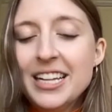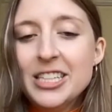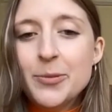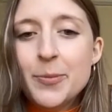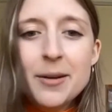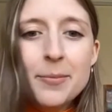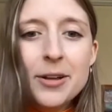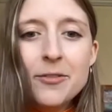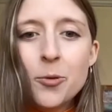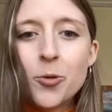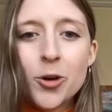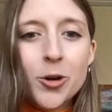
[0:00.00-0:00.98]
it's been a bit of
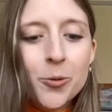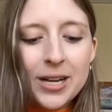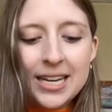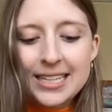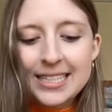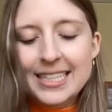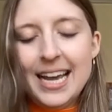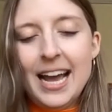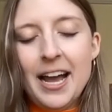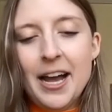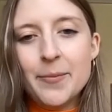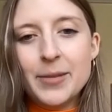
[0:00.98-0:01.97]
a whirlwind.
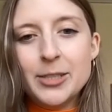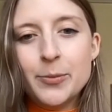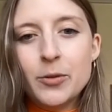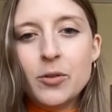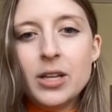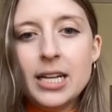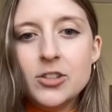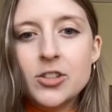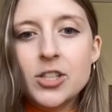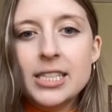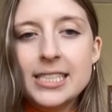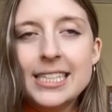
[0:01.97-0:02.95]
It's been really
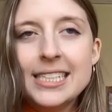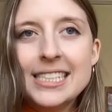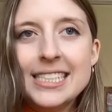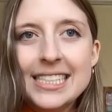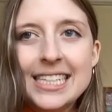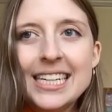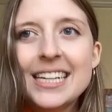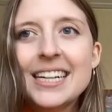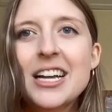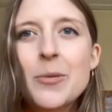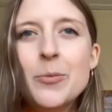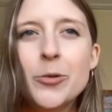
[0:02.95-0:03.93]
interesting to see
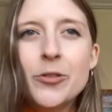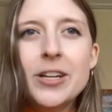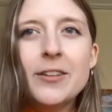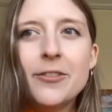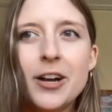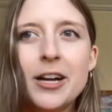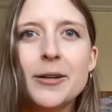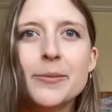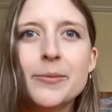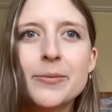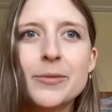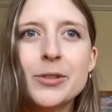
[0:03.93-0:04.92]
moving
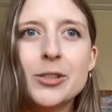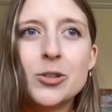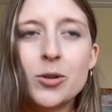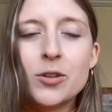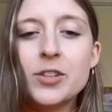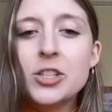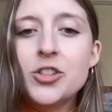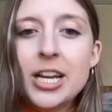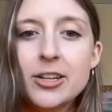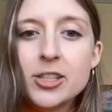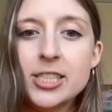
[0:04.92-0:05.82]
from sort of the gender